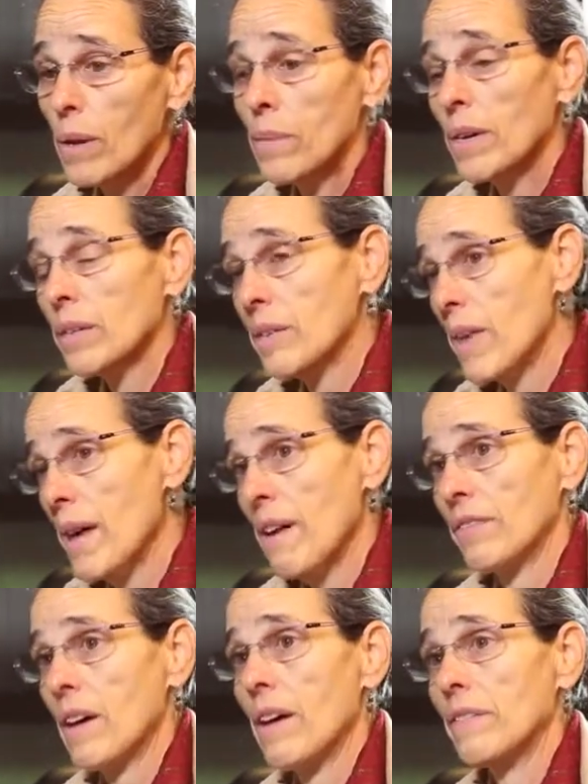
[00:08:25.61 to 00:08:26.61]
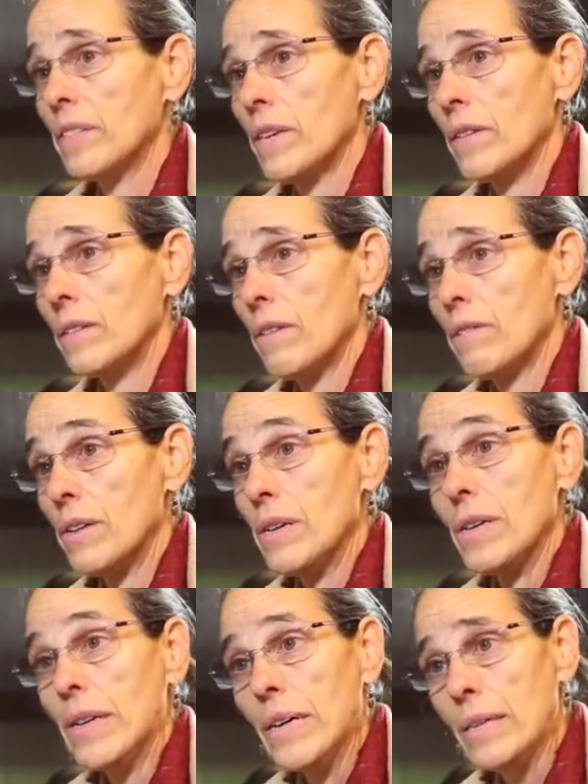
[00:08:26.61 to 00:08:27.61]
because they have to have a sense of the
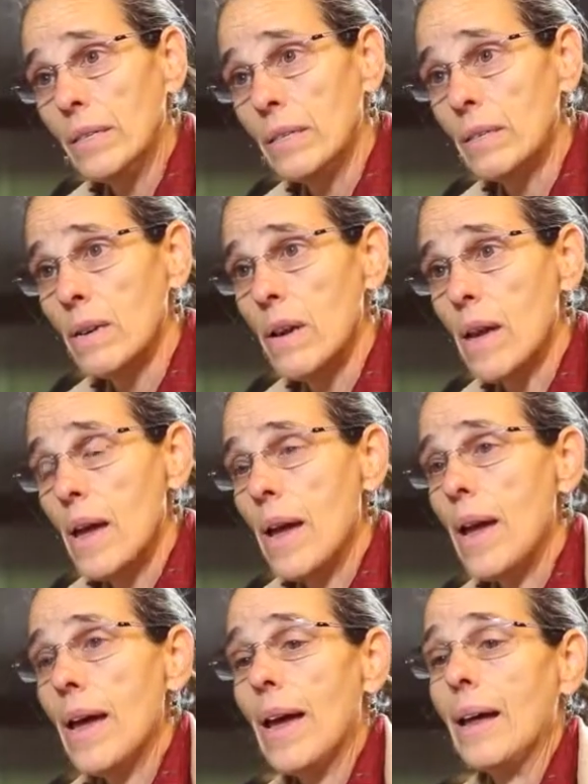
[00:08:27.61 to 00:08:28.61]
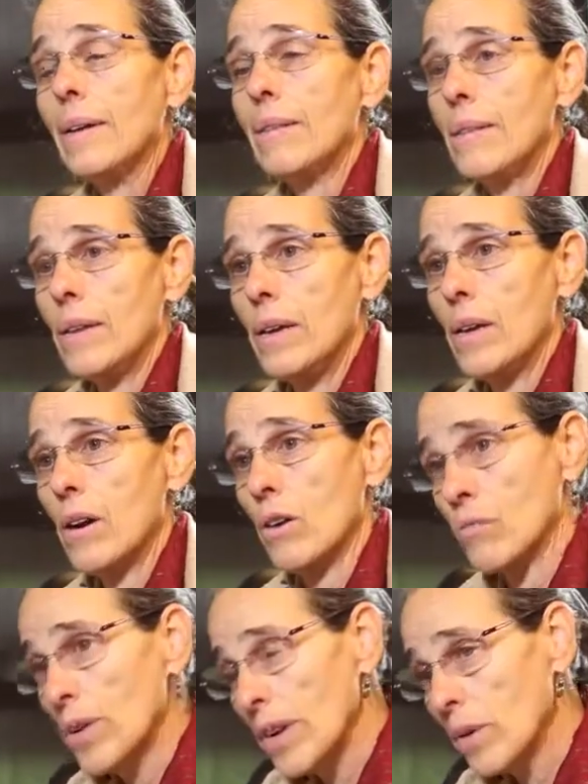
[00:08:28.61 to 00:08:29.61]
needs and the
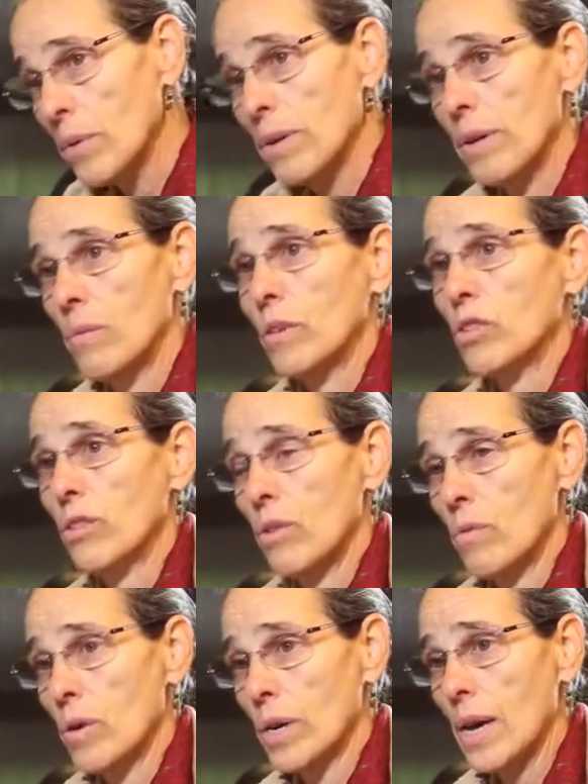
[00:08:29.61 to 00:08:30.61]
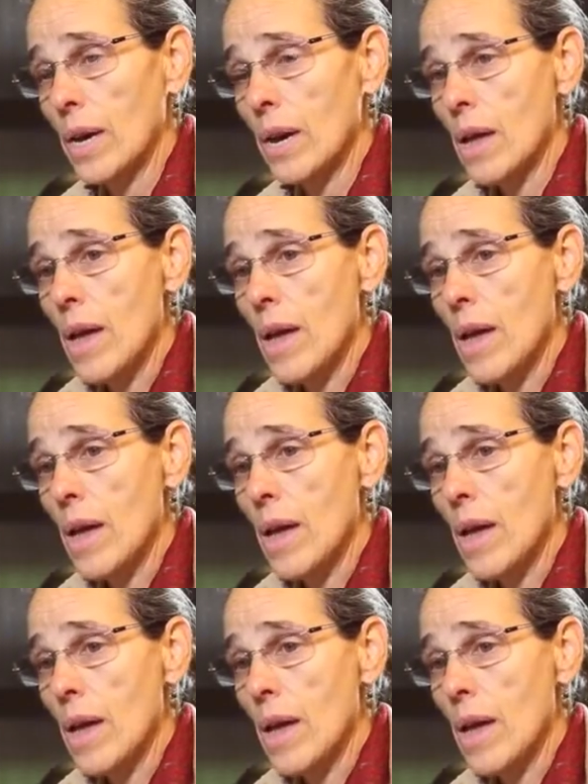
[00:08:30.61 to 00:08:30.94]
arena within which they're working.